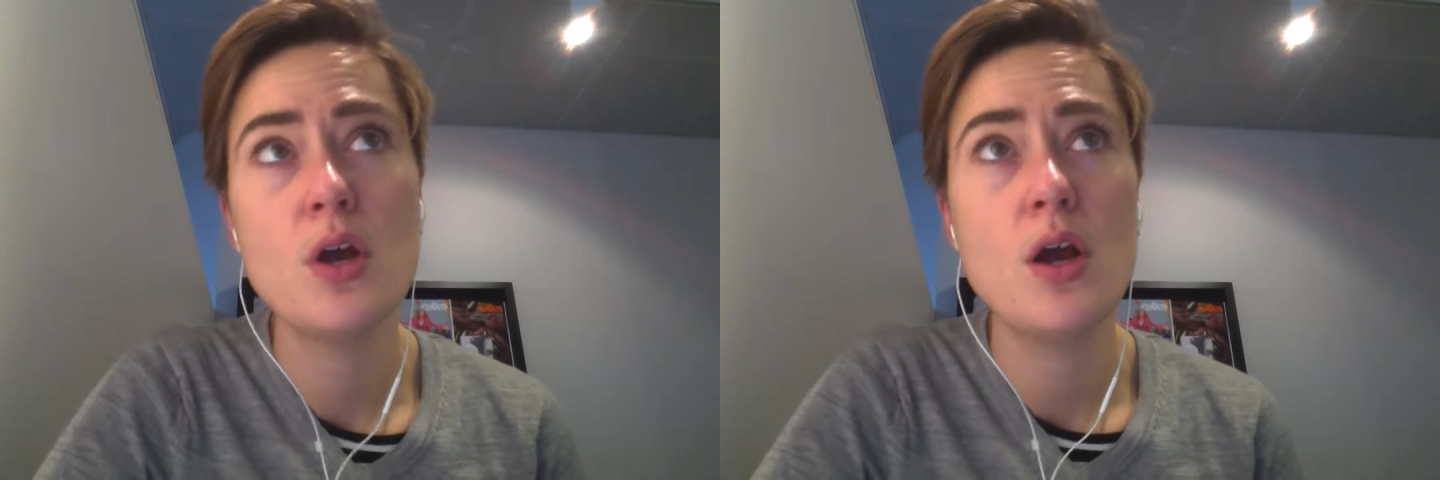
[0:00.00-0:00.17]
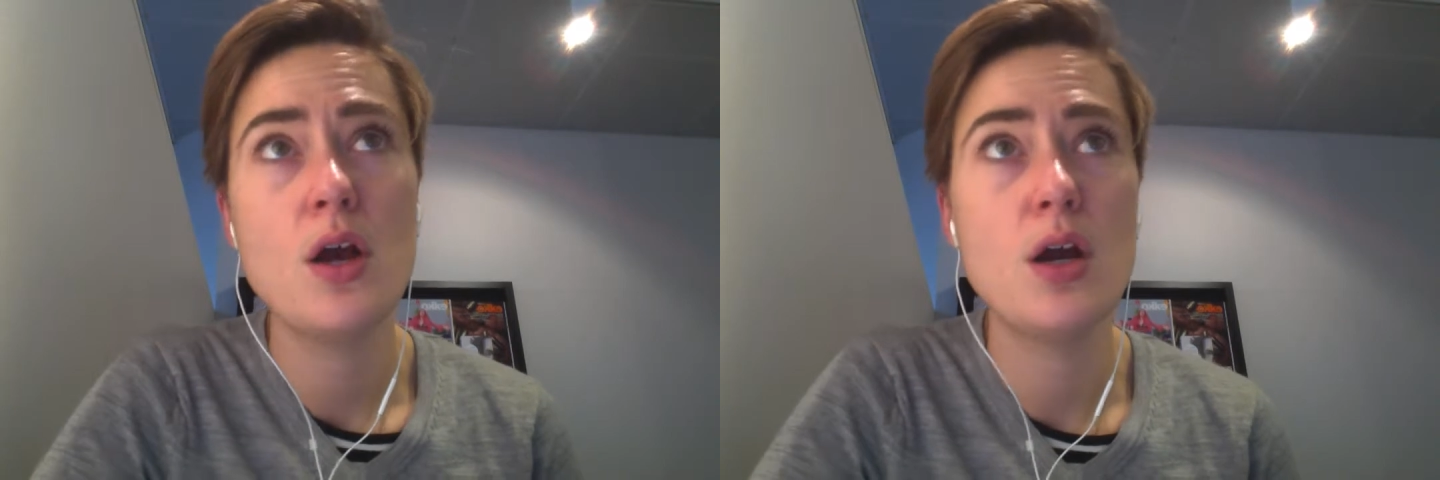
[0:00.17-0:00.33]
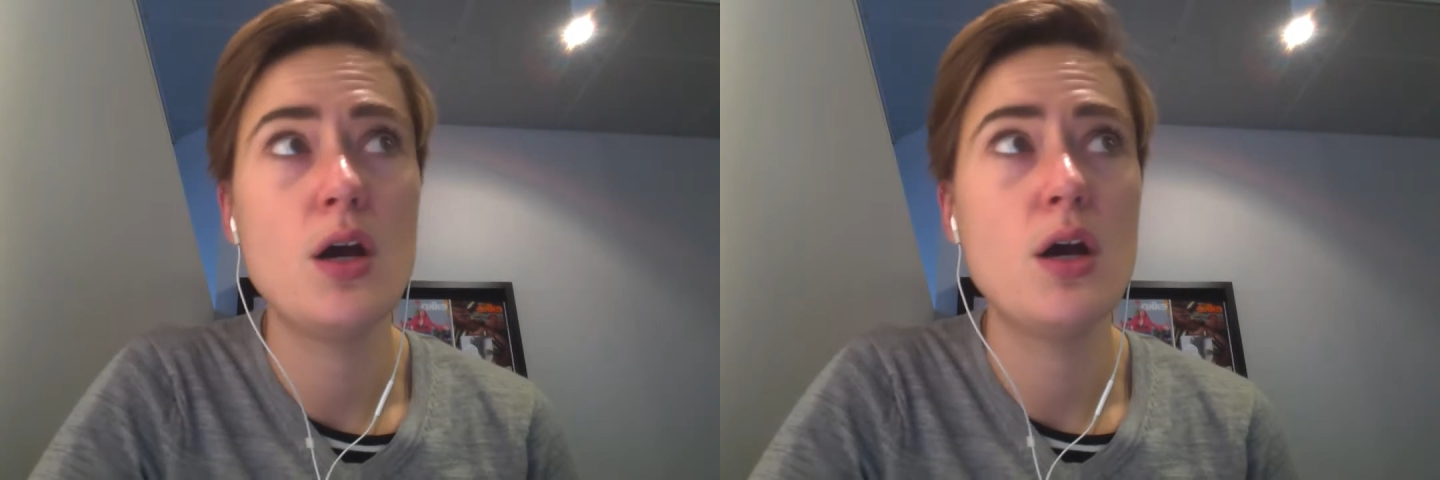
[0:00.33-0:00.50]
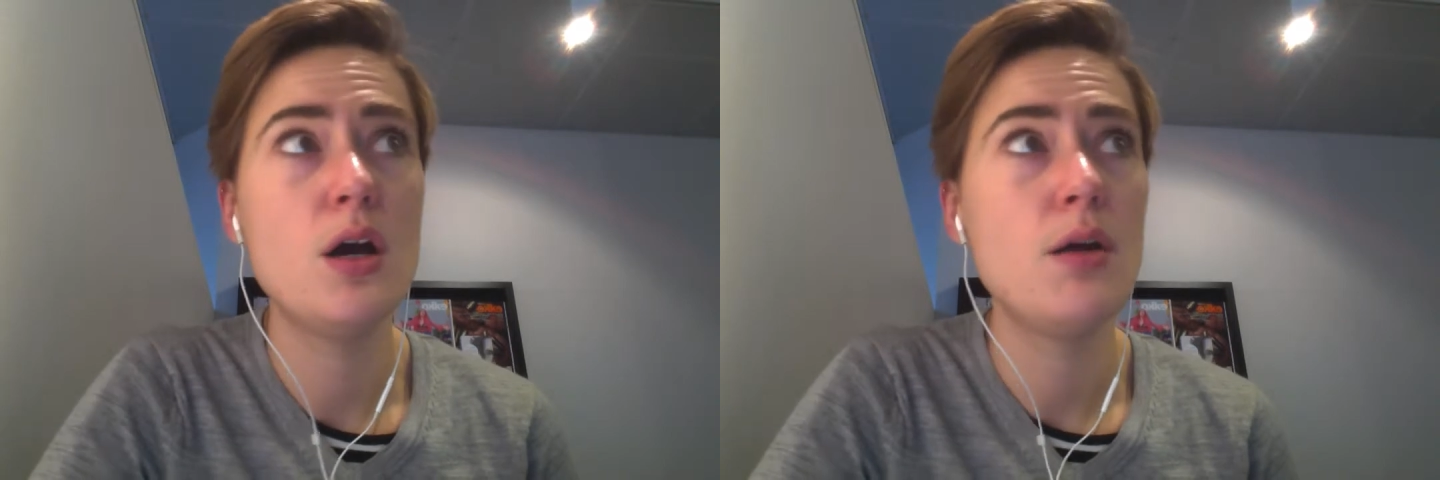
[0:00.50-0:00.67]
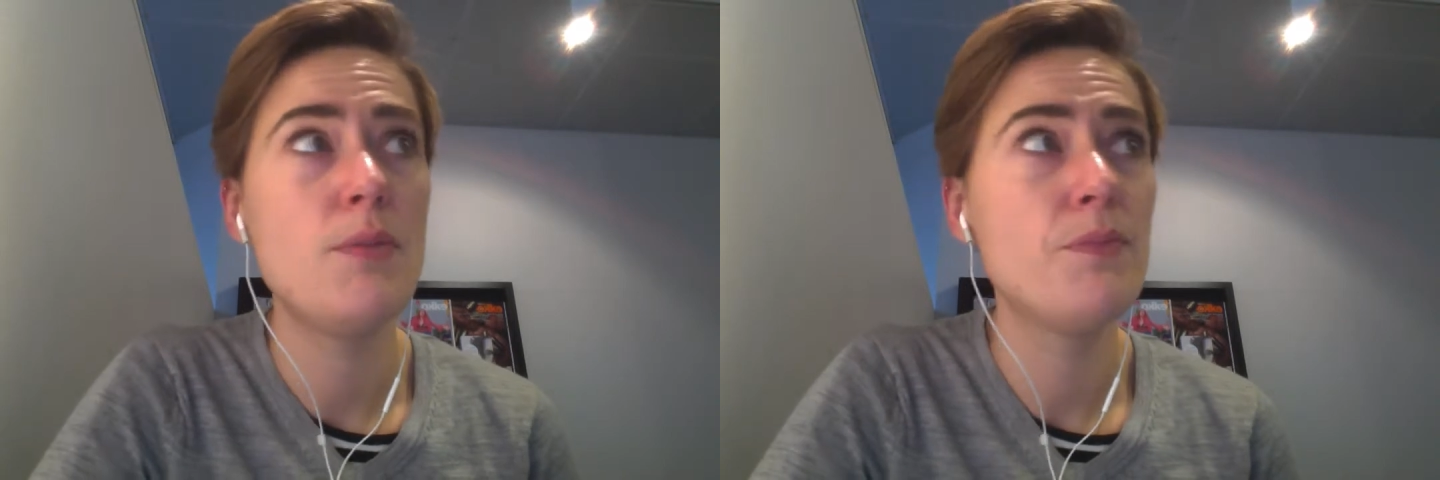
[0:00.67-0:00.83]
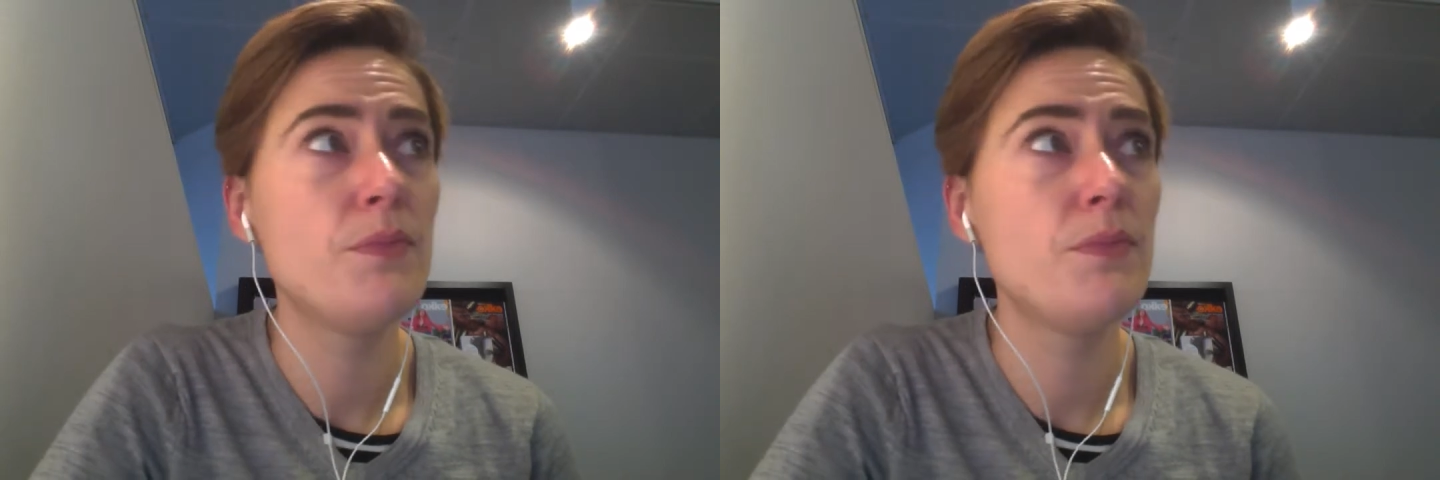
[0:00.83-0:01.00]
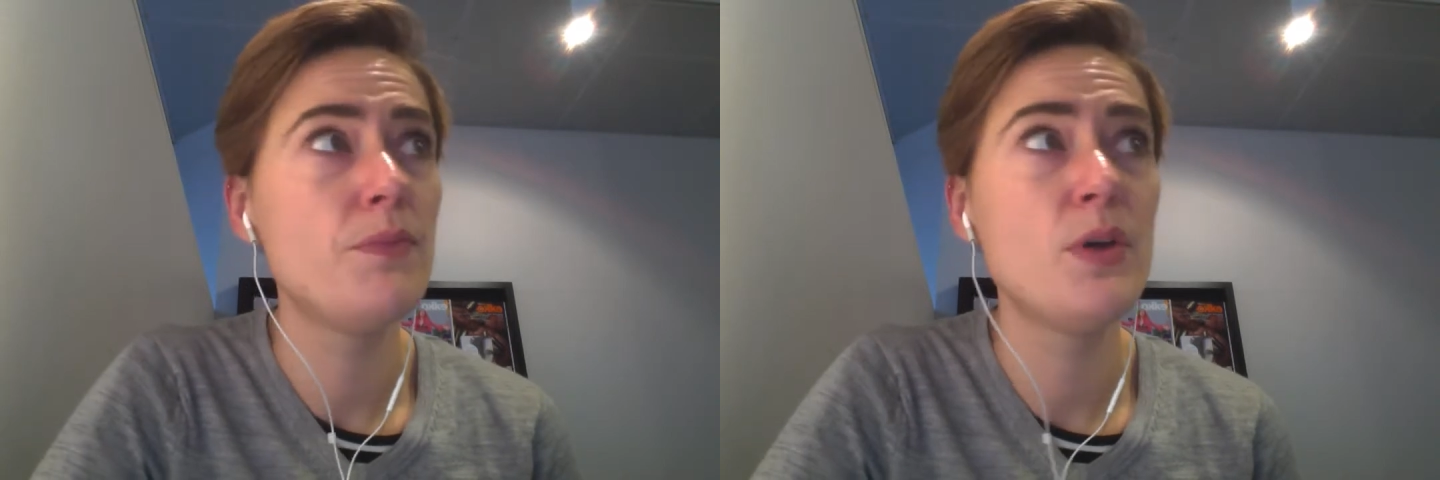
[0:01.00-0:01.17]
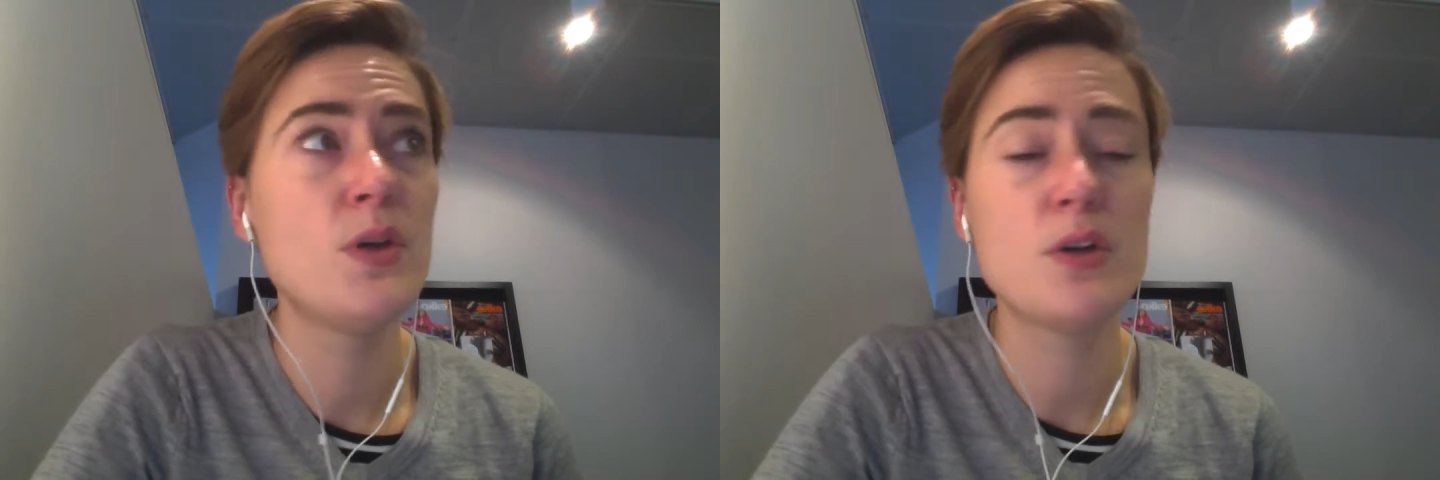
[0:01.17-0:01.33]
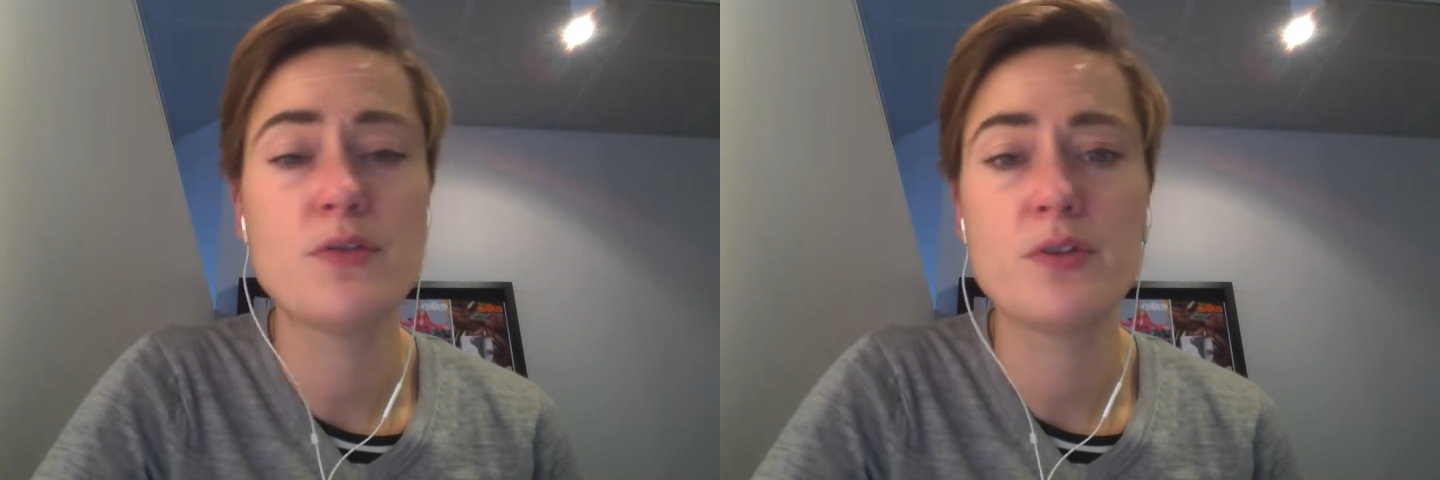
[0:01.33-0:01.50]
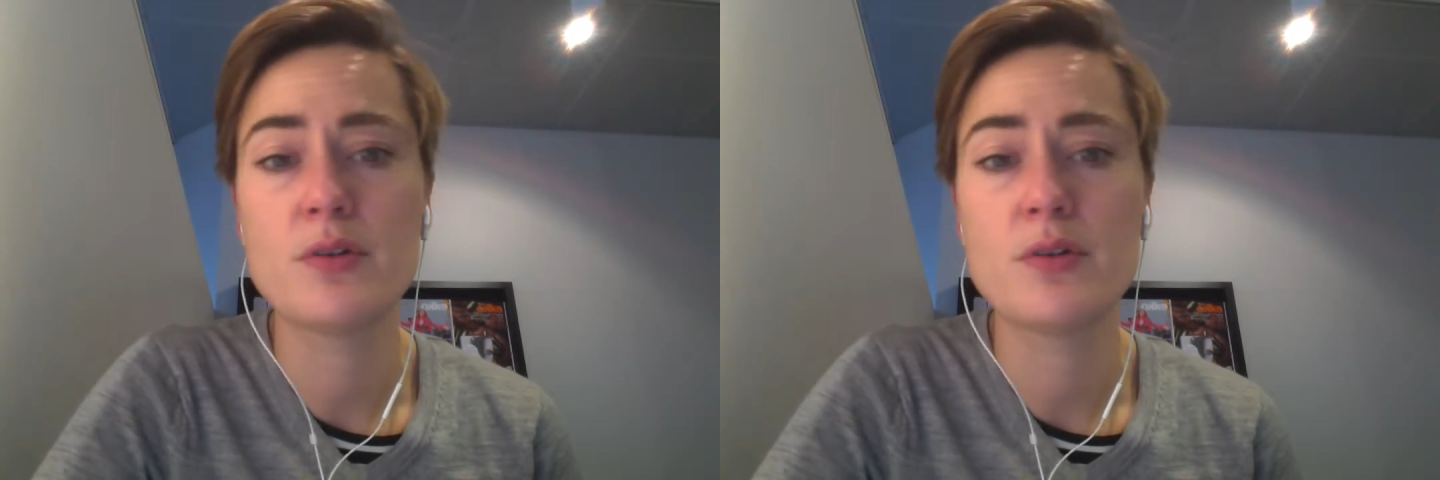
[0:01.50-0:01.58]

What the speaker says: you look for